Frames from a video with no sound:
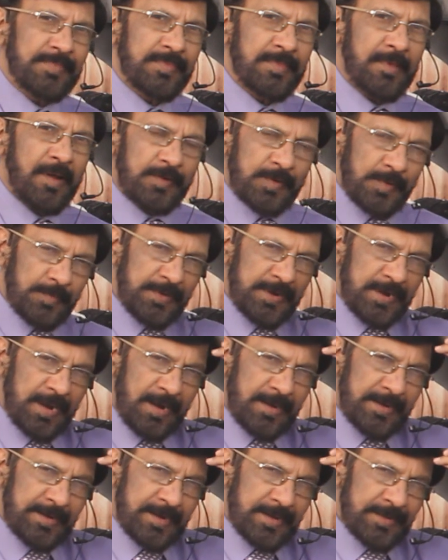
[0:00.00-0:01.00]

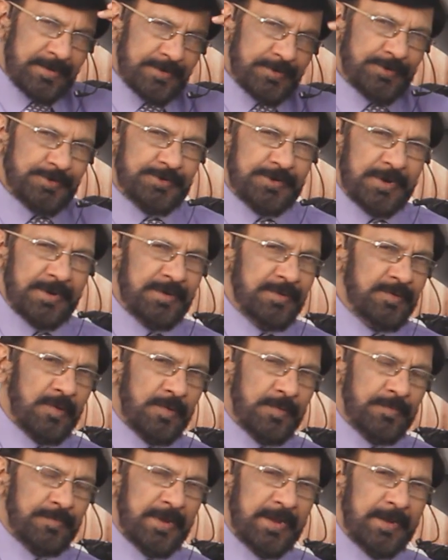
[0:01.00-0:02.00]
Automatically it is registered in
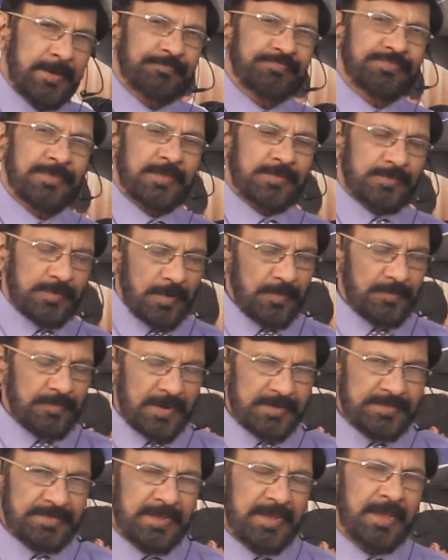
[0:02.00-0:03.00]
your brain. So
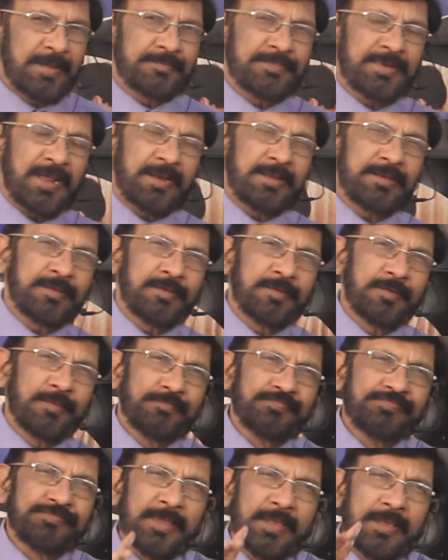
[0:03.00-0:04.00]
once again I am telling you,
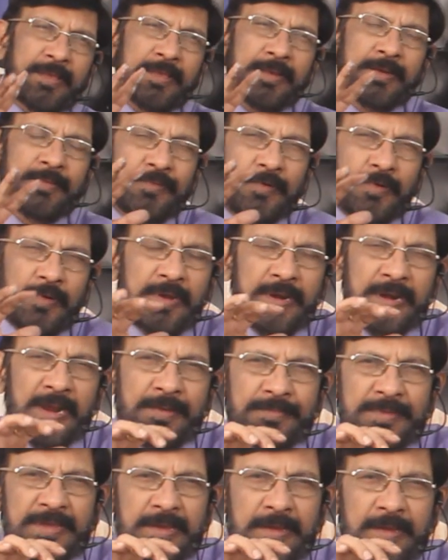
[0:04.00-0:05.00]
in
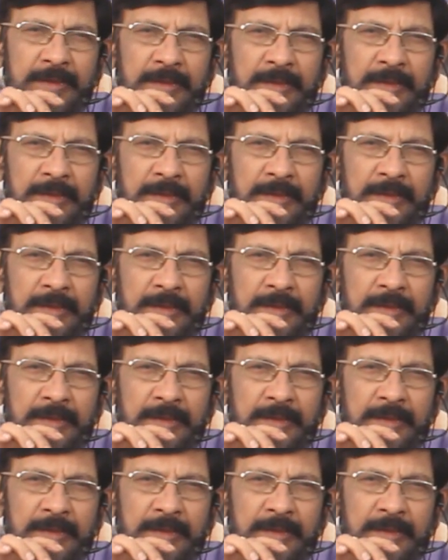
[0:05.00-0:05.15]
programming,